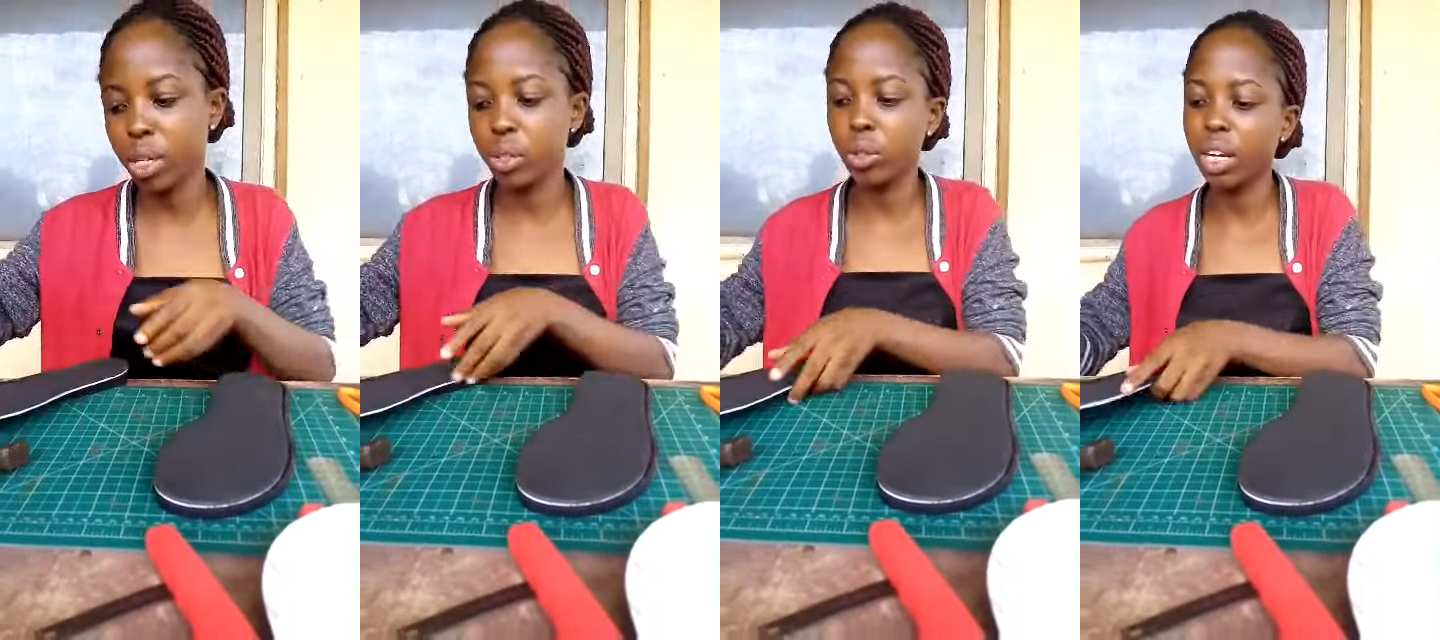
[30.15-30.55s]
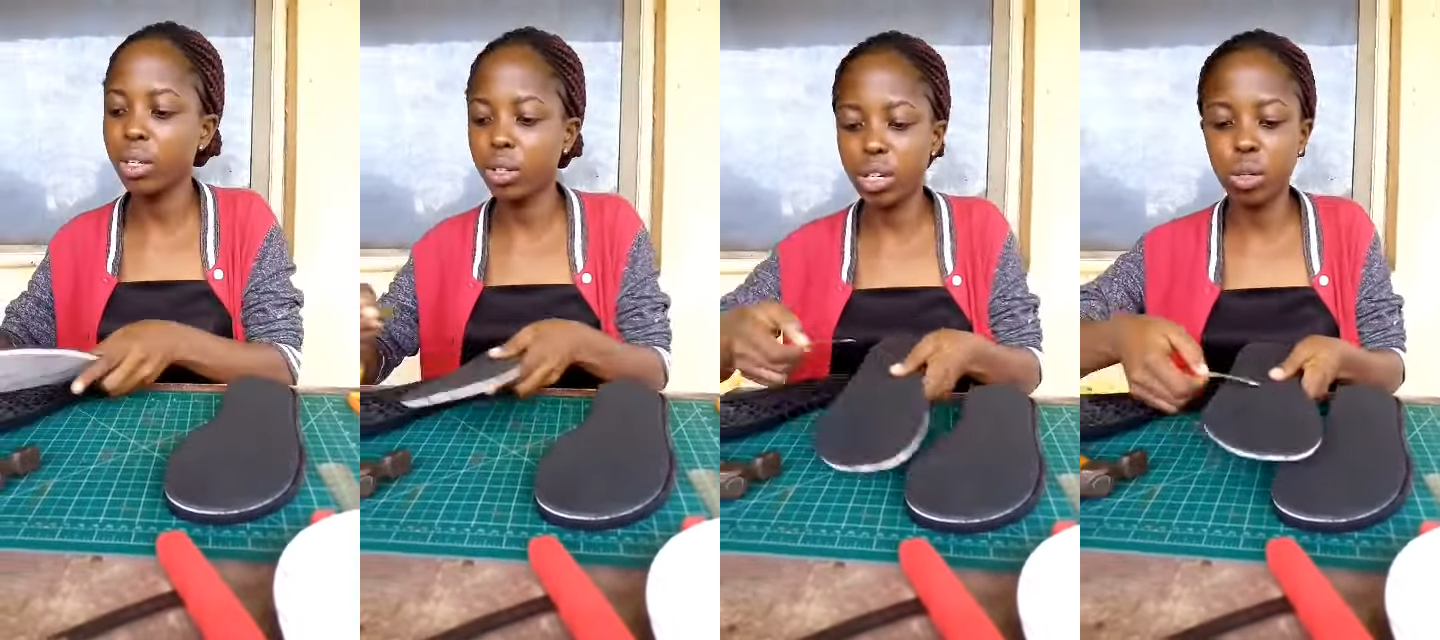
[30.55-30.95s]
So
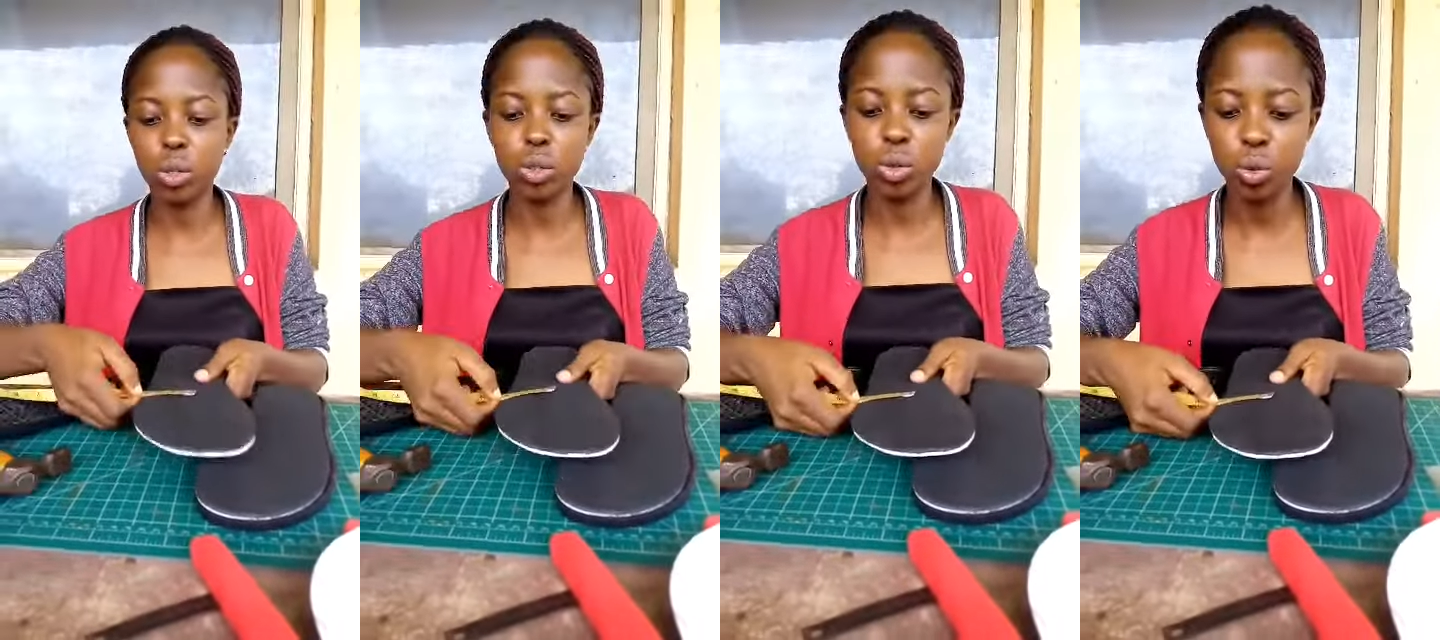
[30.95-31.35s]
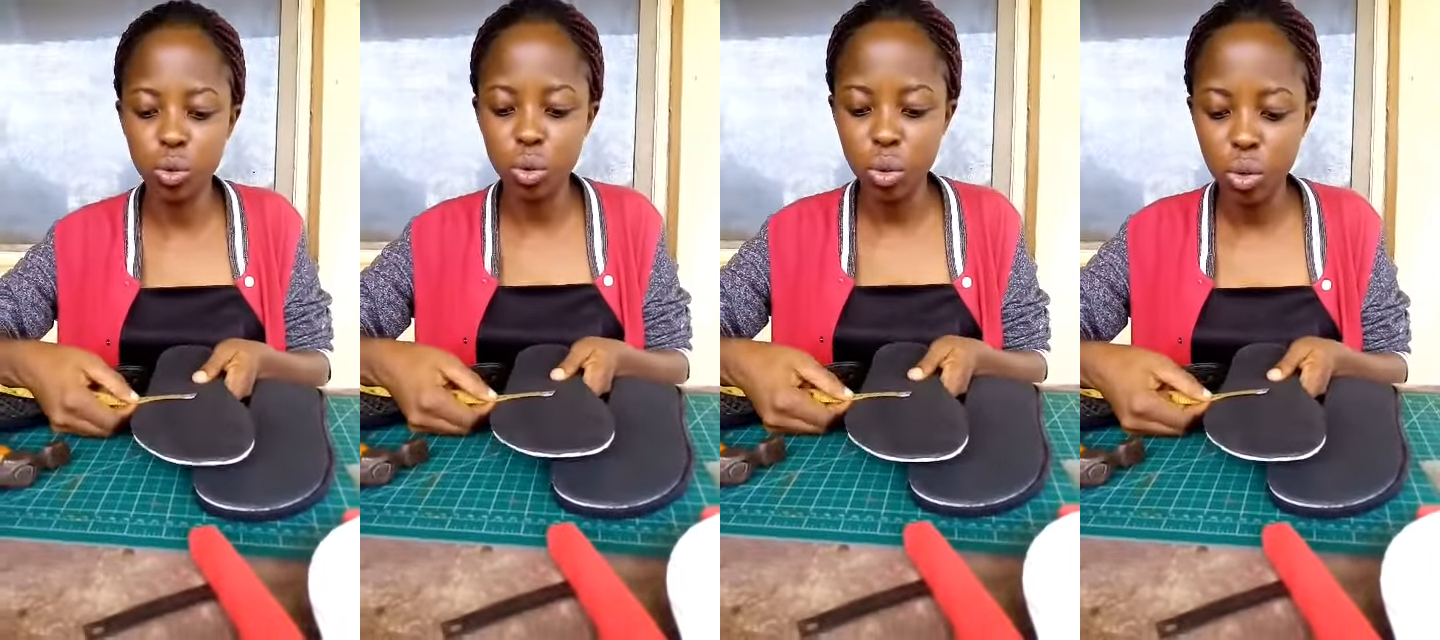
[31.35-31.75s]
that's what I'm going to do
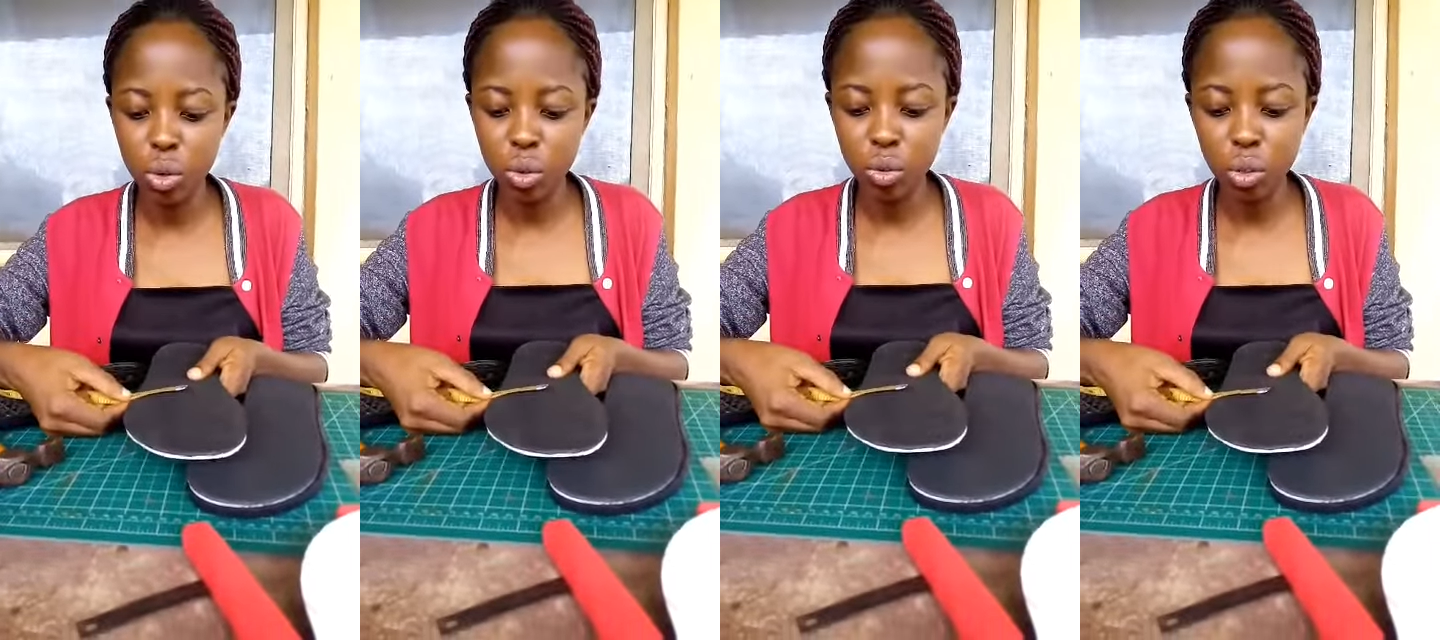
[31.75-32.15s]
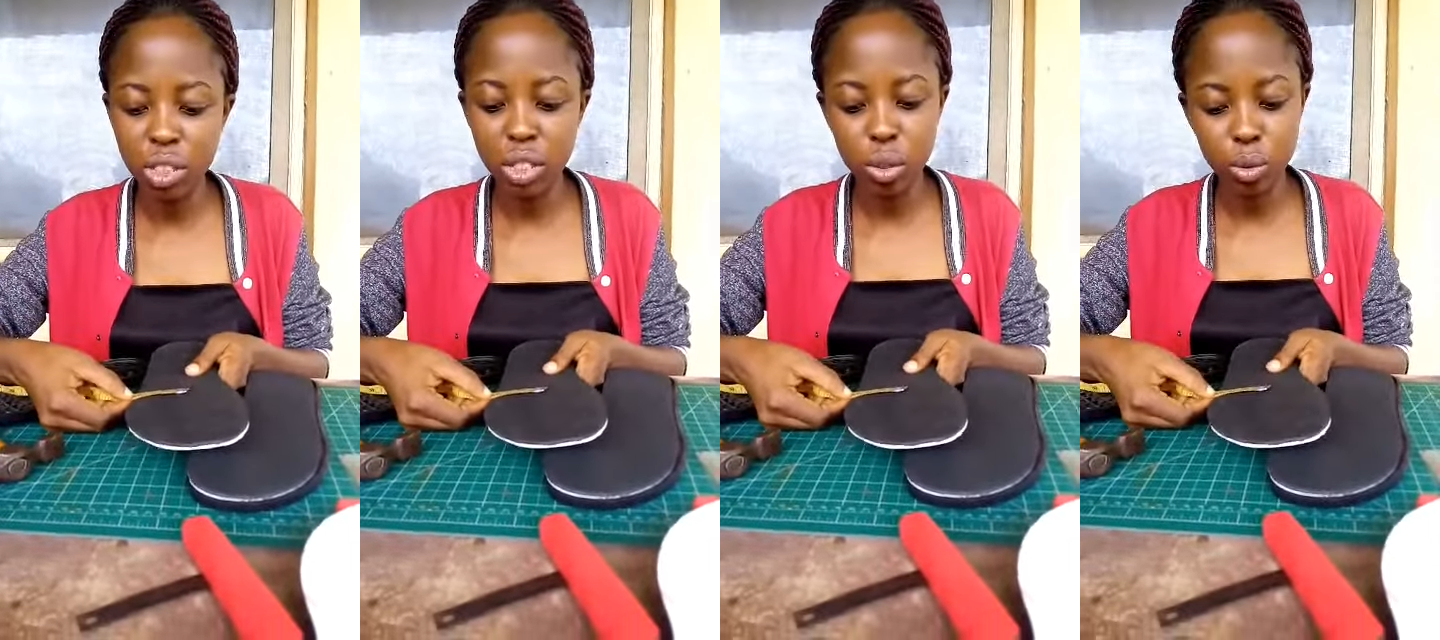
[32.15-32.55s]
for
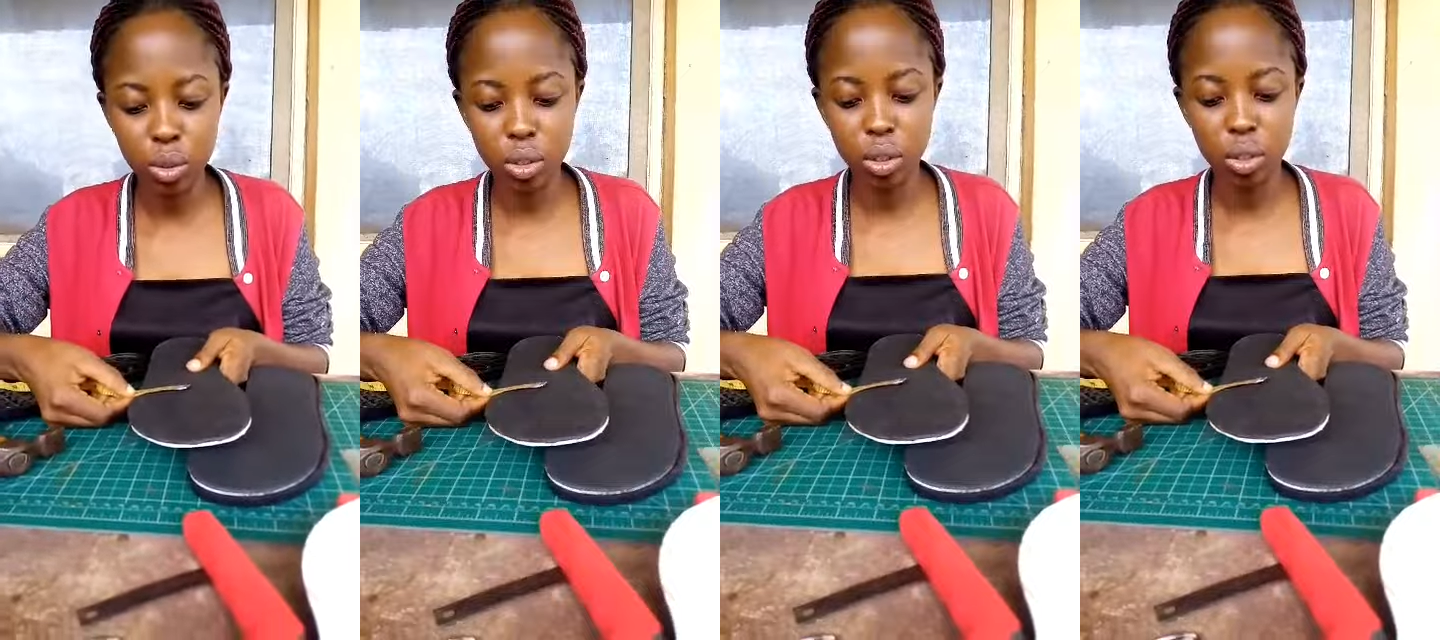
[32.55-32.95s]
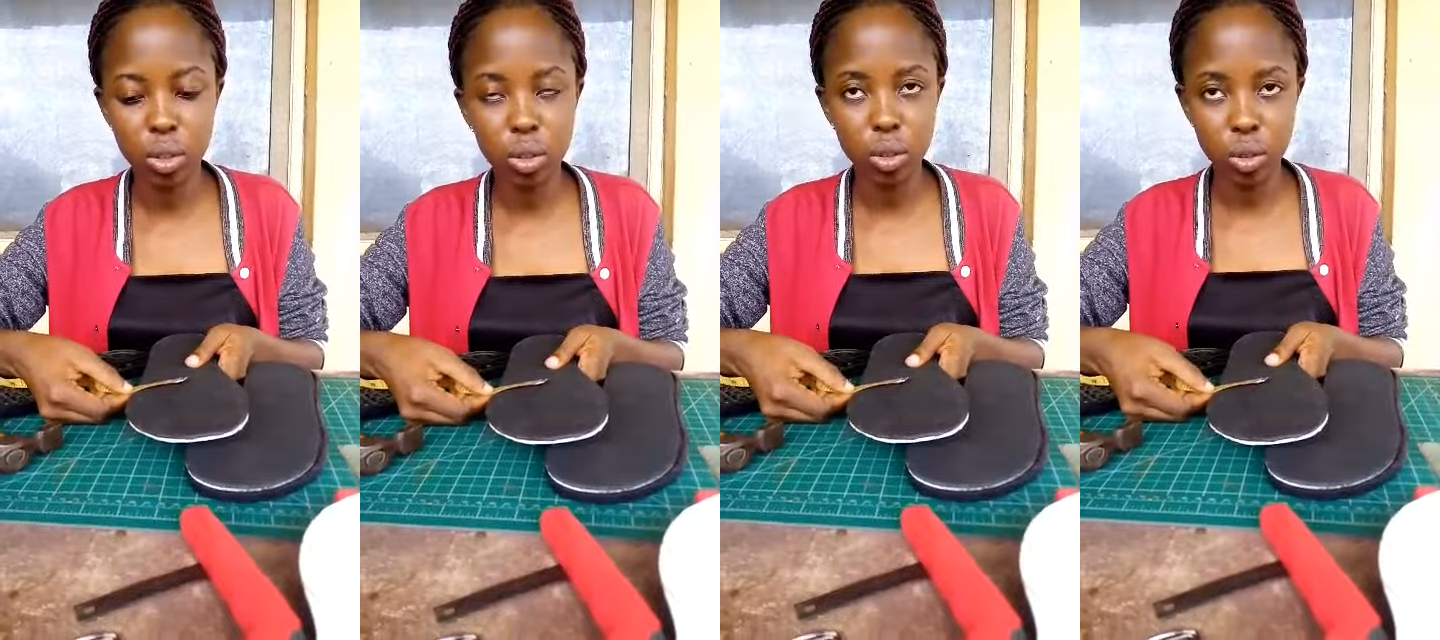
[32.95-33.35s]
this one
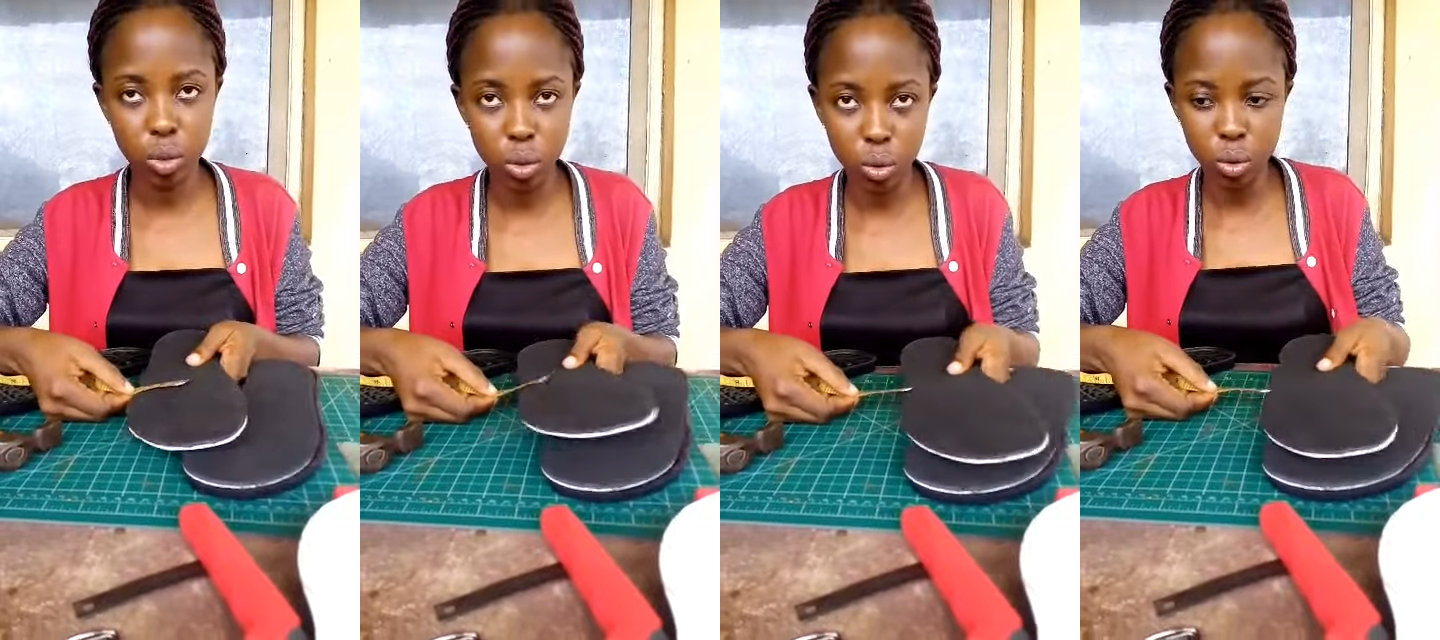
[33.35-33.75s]
too.